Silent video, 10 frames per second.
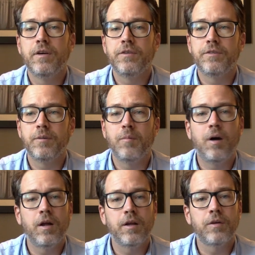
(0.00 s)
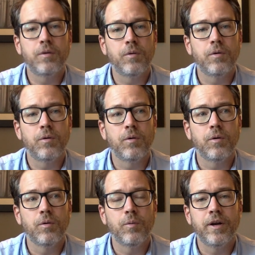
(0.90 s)
symbolic or, or,
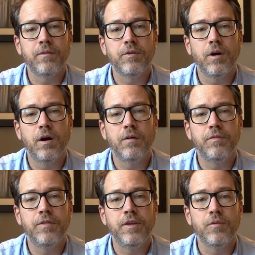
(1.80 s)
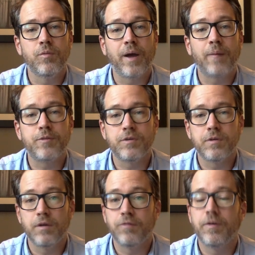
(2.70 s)
or whatever of the rapture
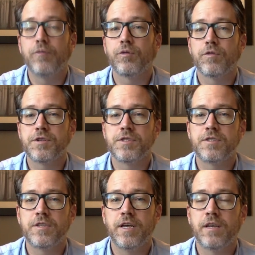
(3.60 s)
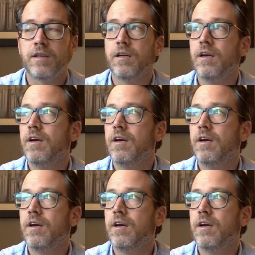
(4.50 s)
of faithful Christians taken.